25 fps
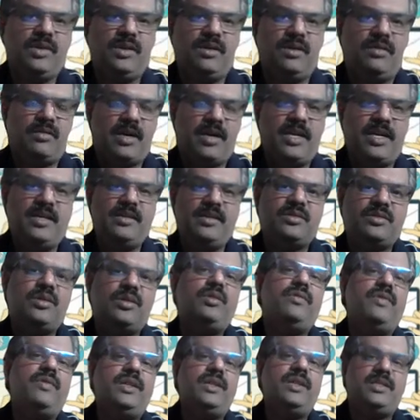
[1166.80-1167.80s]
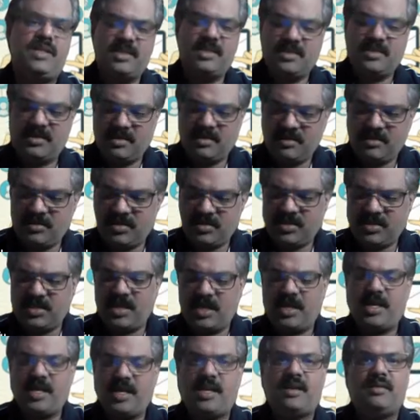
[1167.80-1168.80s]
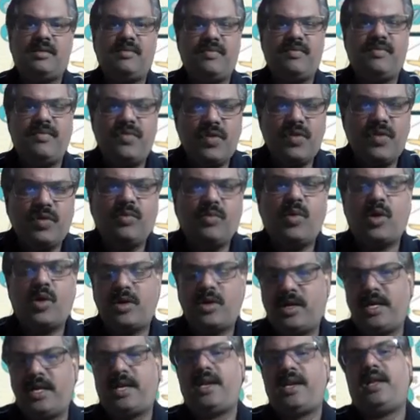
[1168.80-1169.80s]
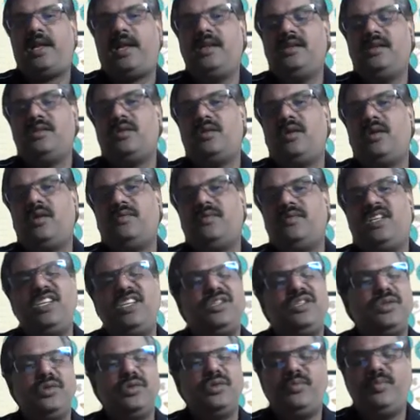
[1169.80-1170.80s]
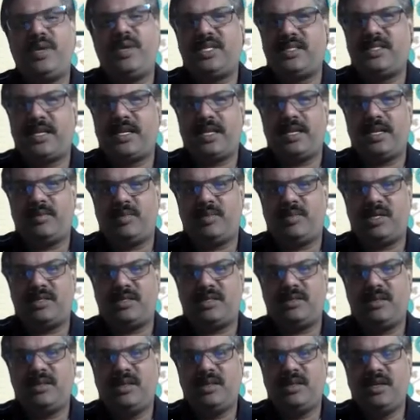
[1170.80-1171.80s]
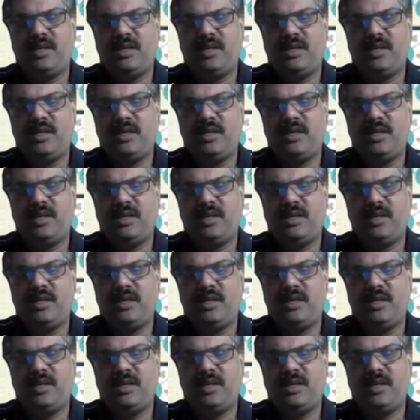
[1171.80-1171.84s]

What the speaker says: right? So we'll just share few more details of these 2 basic elements.